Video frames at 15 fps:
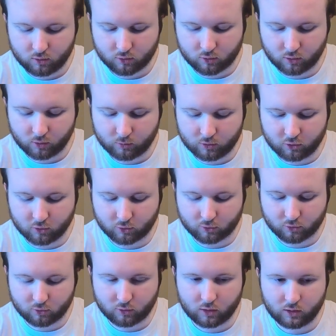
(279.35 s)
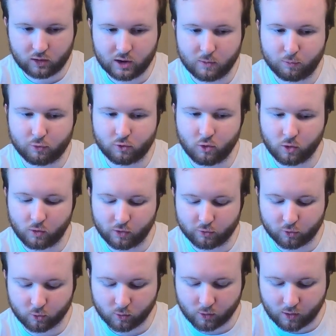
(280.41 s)
So let me just keep stirring
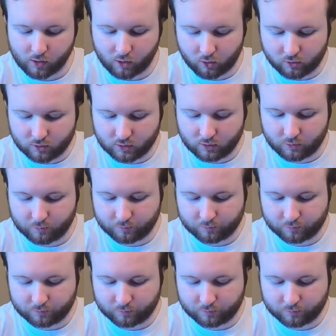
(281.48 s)
this around.